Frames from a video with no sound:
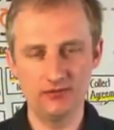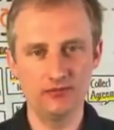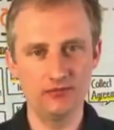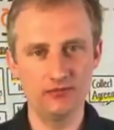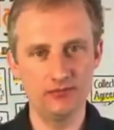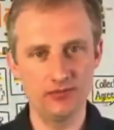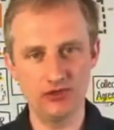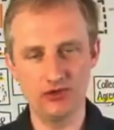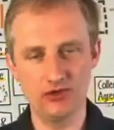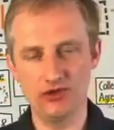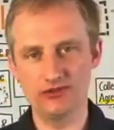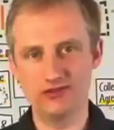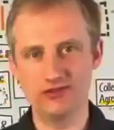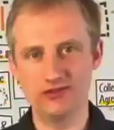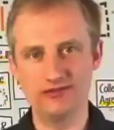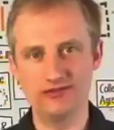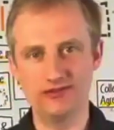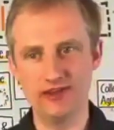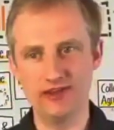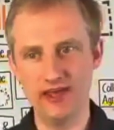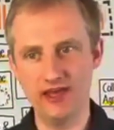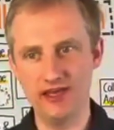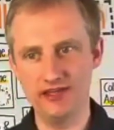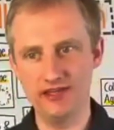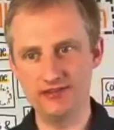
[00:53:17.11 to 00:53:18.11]
because of
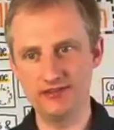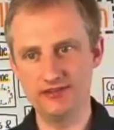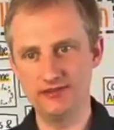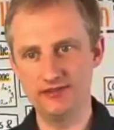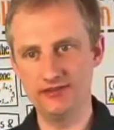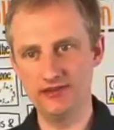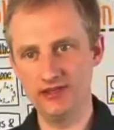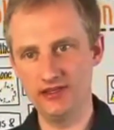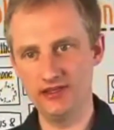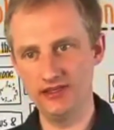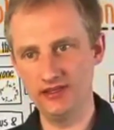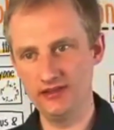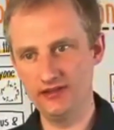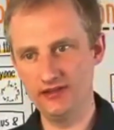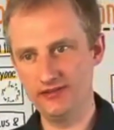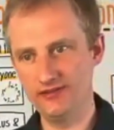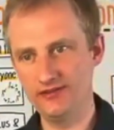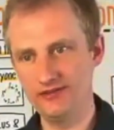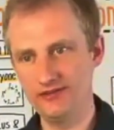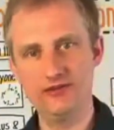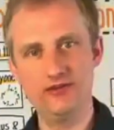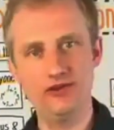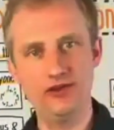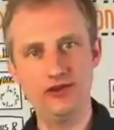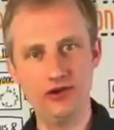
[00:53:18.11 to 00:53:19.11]
that is
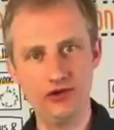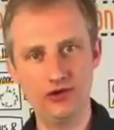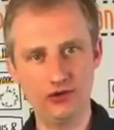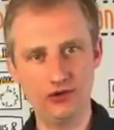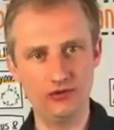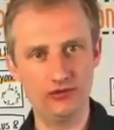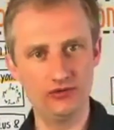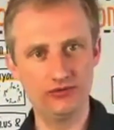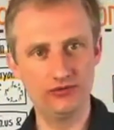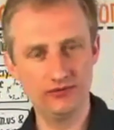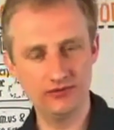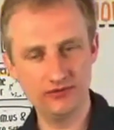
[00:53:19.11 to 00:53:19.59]
no.